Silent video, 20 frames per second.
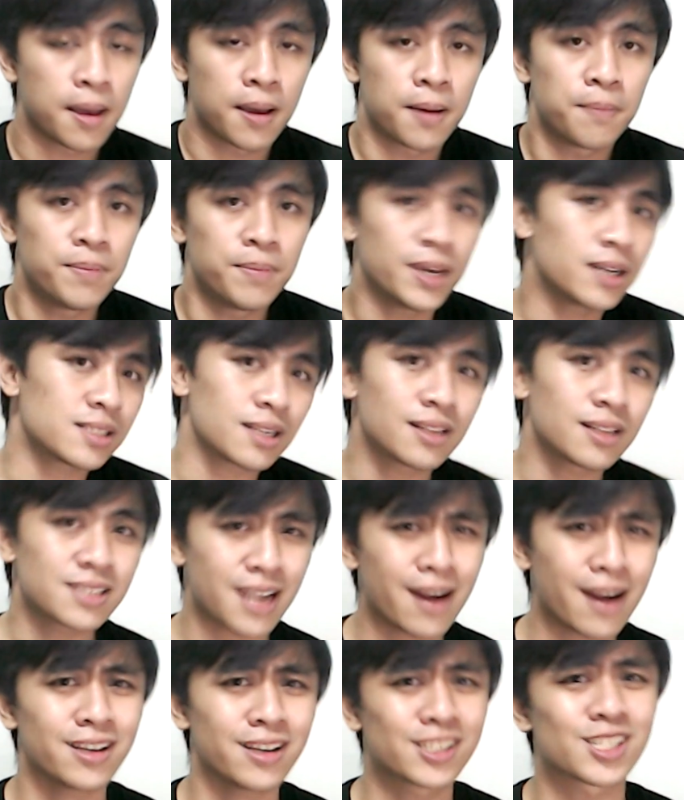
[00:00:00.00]
Because
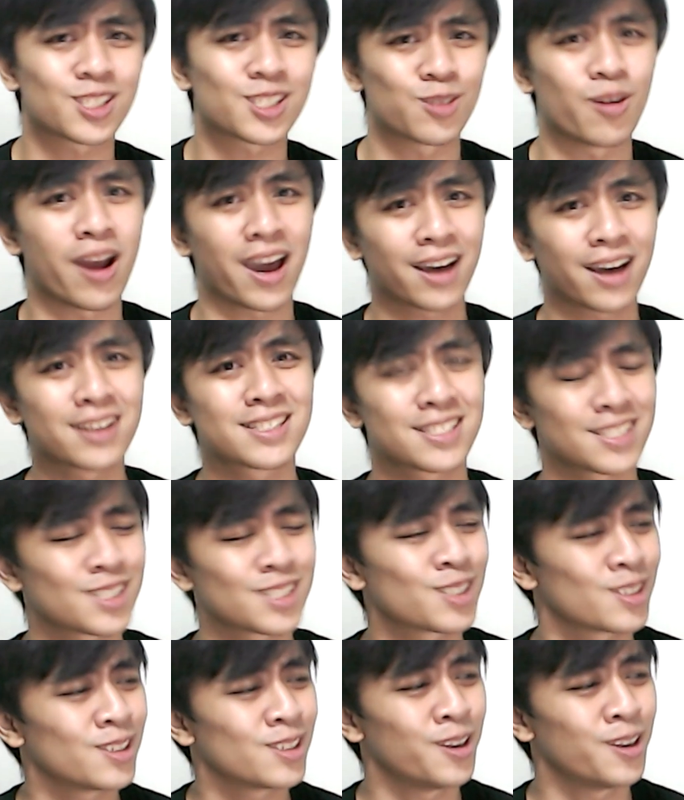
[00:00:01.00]
Altaria just
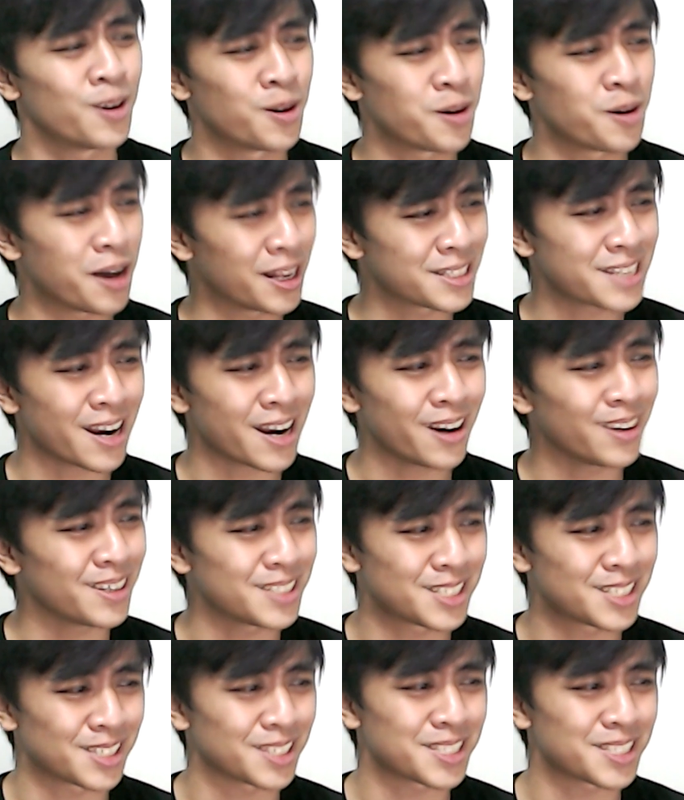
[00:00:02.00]
wrecks. Altaria
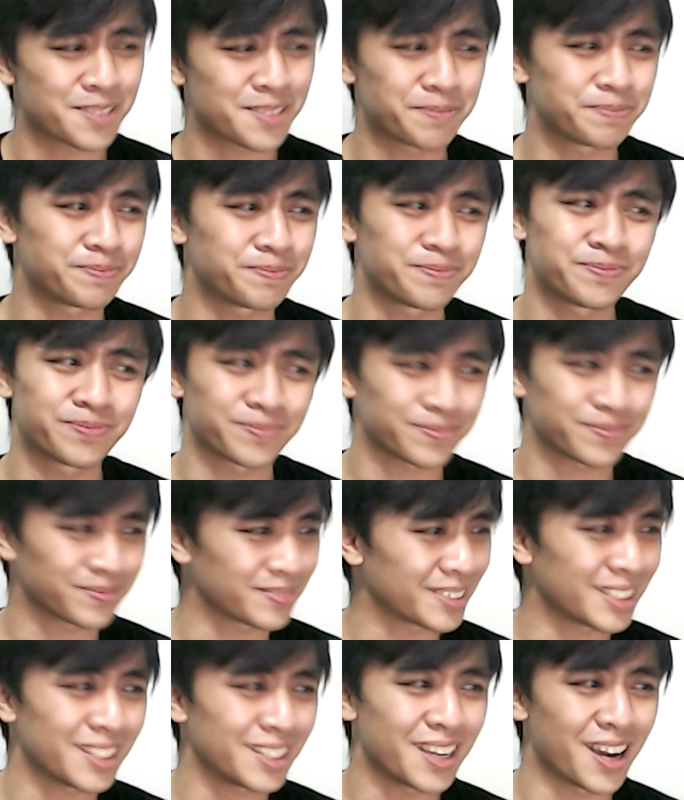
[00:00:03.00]
is just
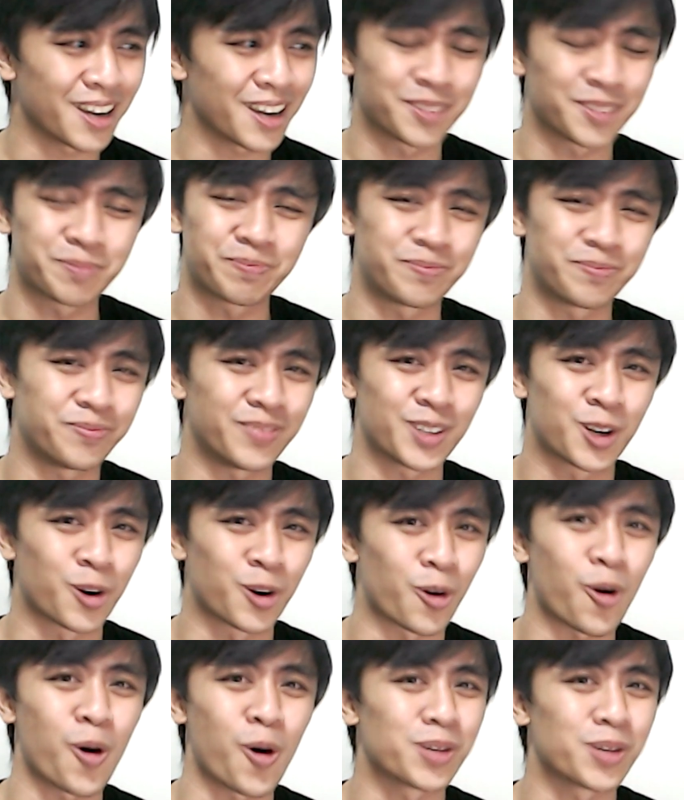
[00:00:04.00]
a
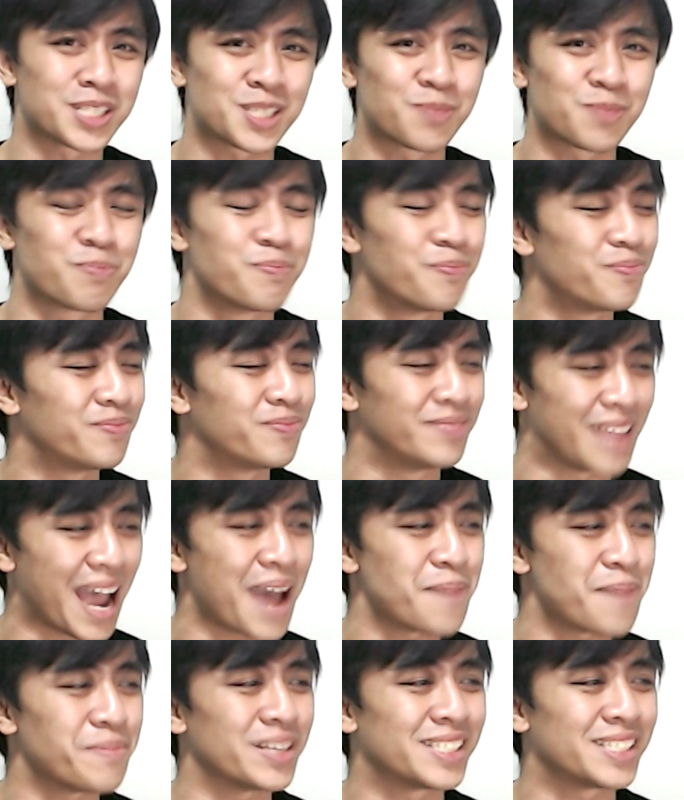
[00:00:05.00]
gross
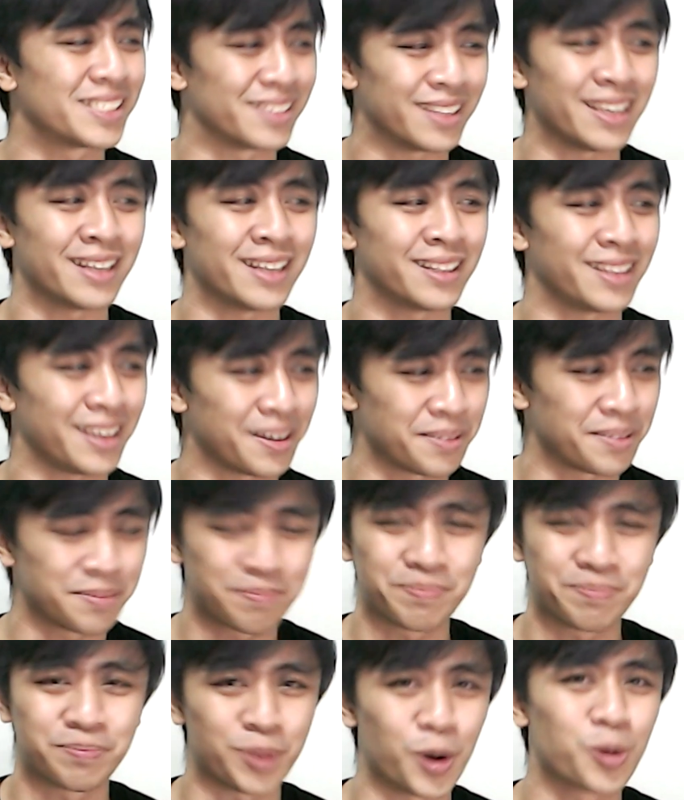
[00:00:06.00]
damage dealing
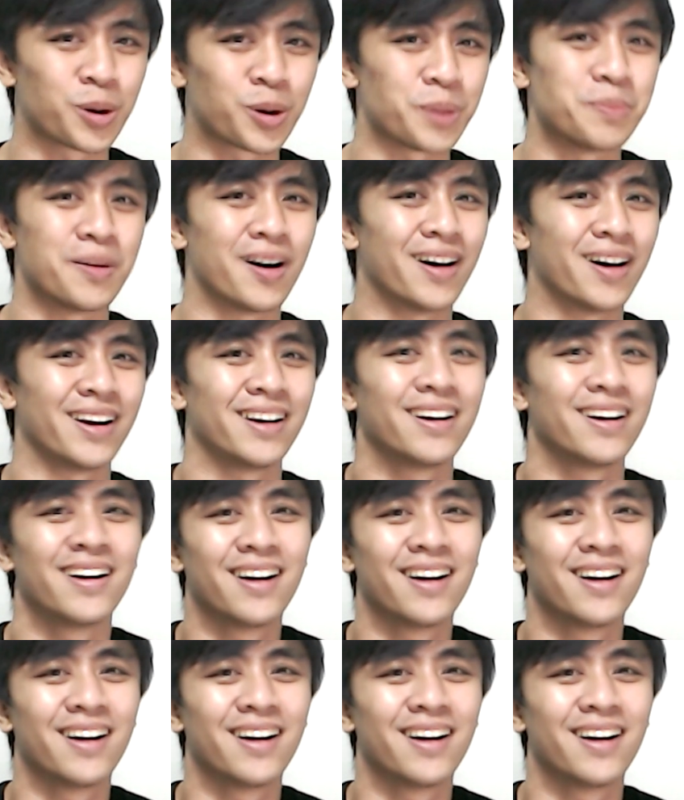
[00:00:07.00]
Pokemon.